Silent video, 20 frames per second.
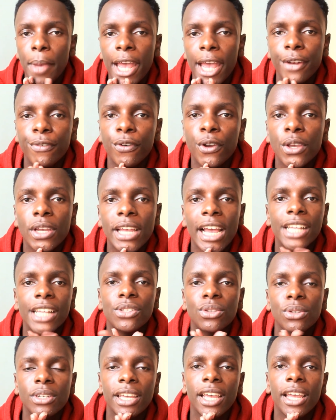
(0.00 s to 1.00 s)
I had for you guys
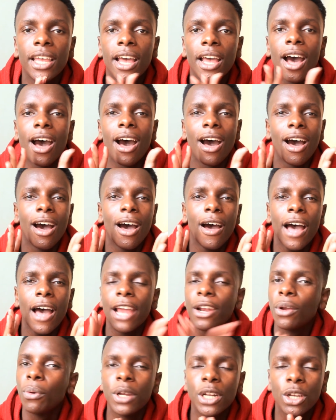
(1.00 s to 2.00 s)
today.
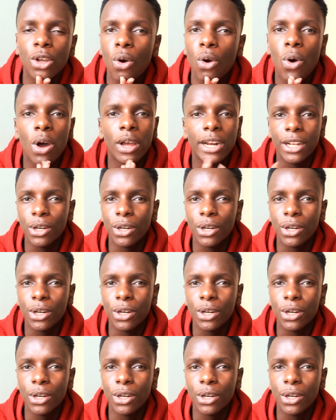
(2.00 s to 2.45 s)
I don't want to go on.